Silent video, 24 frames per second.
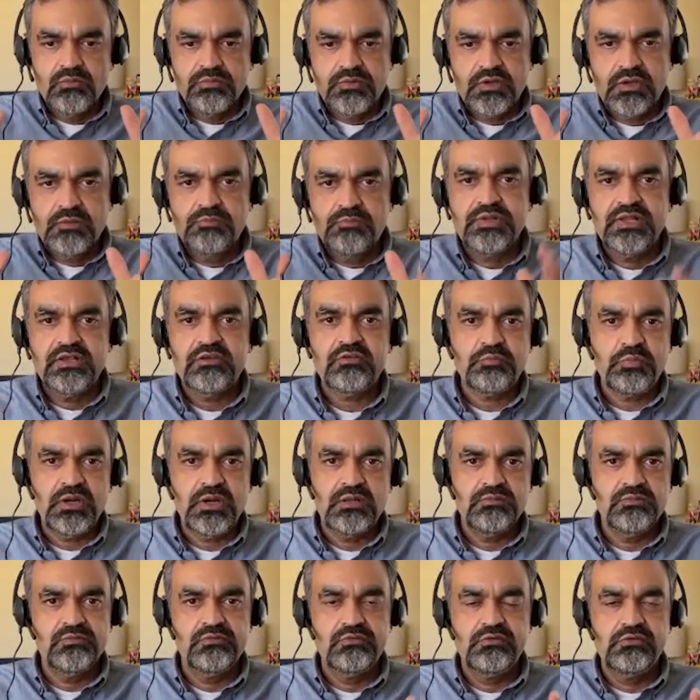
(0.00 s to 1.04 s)
Complex
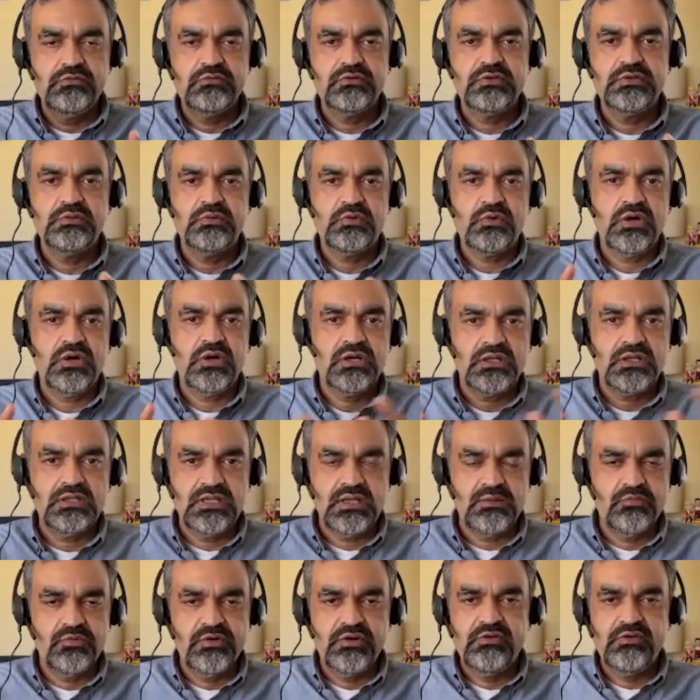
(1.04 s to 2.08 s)
problems usually require
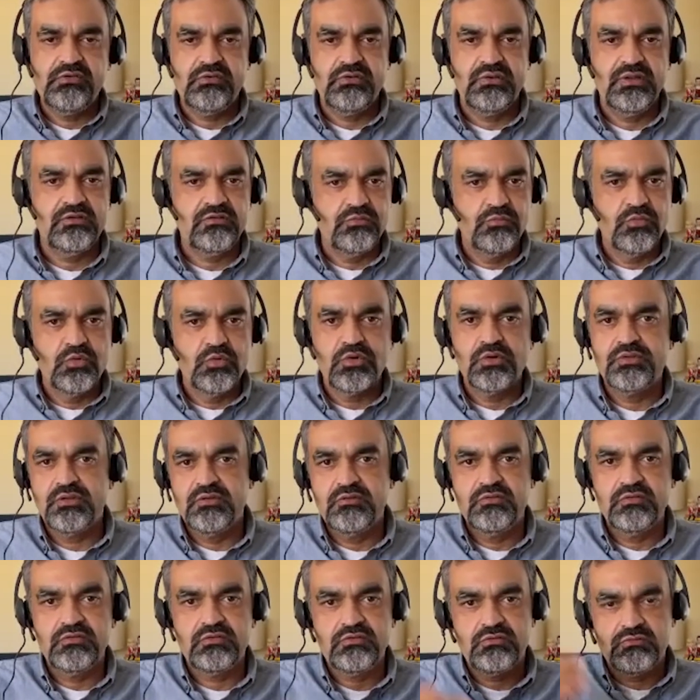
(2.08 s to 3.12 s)
collaboration that's more than
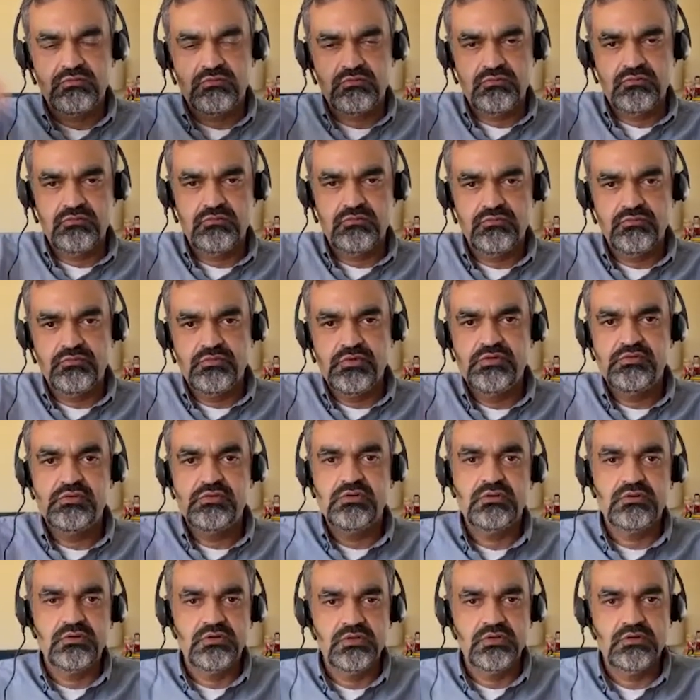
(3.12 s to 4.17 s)
just reaching,
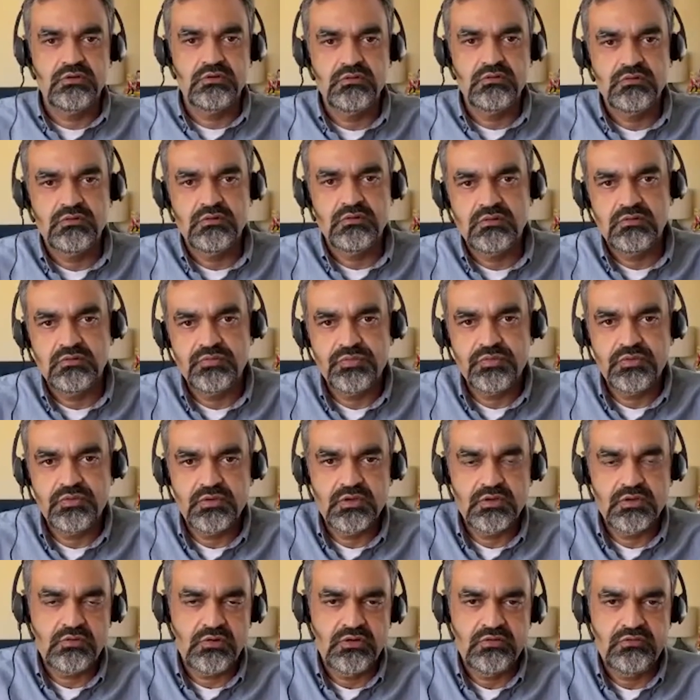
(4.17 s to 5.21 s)

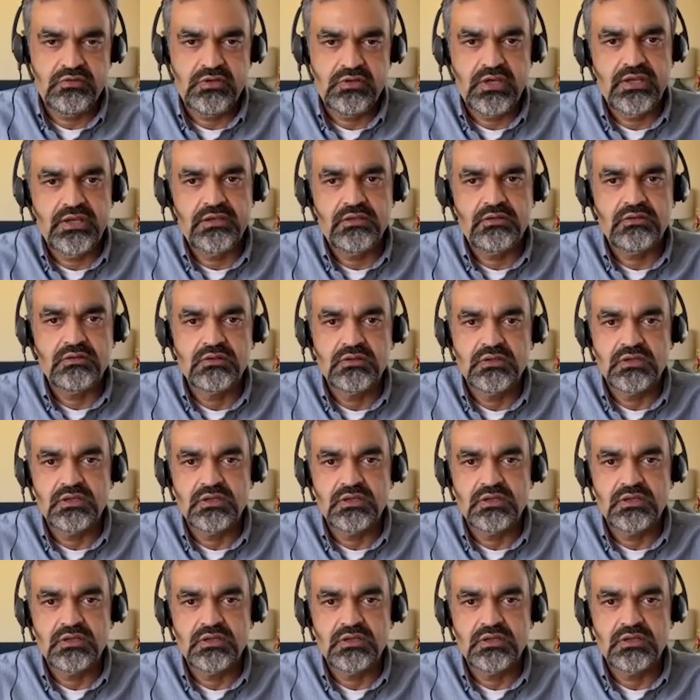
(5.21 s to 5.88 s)
across the aisle.